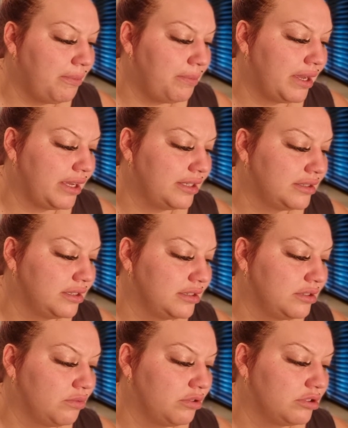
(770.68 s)

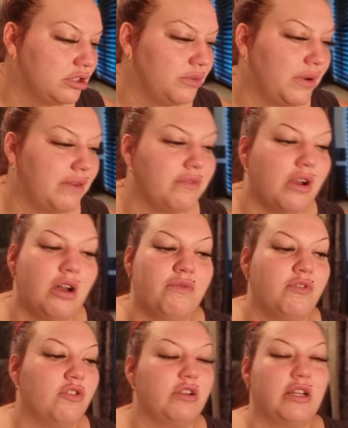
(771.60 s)
piercings and what do you have?
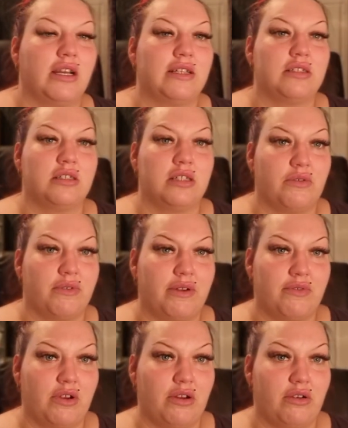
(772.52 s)
I've already answered that
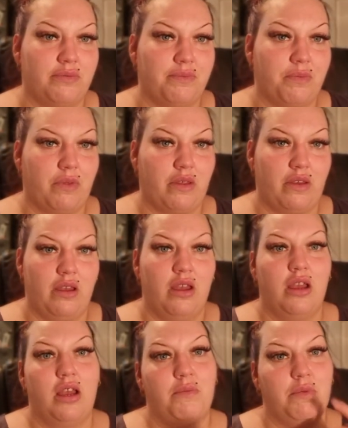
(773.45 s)
one.
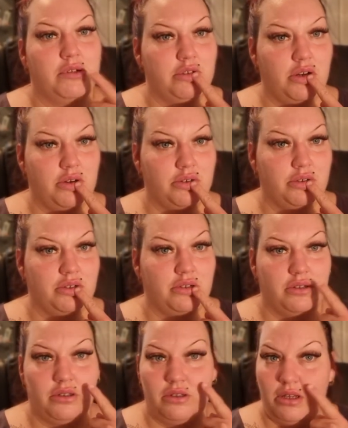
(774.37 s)
My
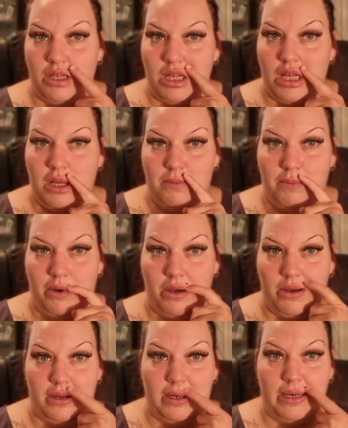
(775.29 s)
tongue,
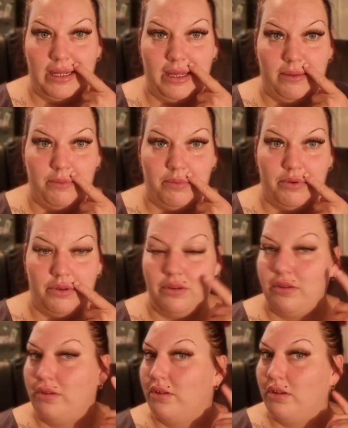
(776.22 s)
my lip,
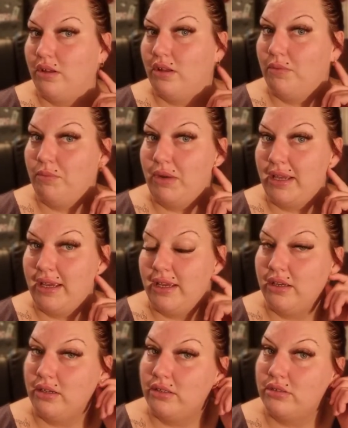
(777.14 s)
my
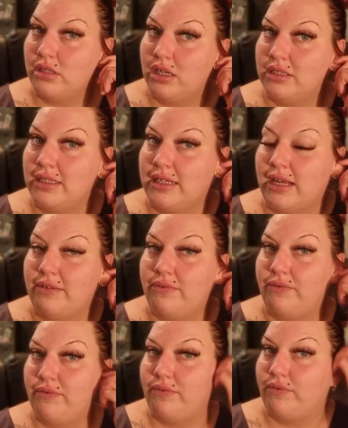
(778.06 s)
ears. I did
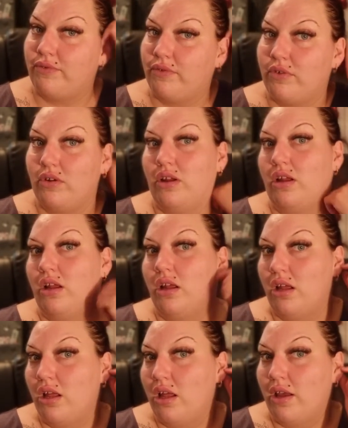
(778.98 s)
have
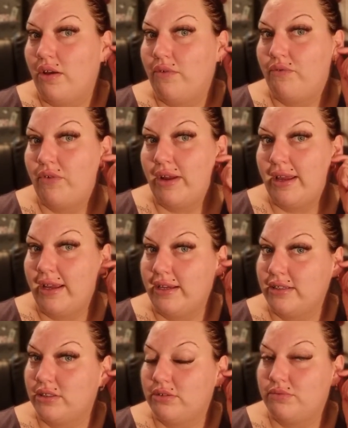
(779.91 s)

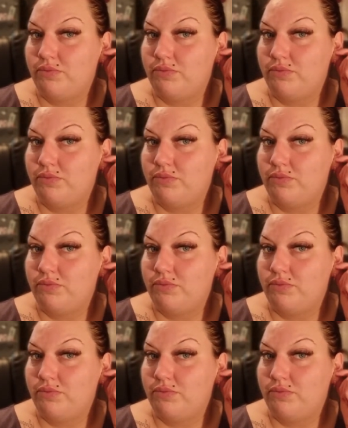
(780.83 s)
three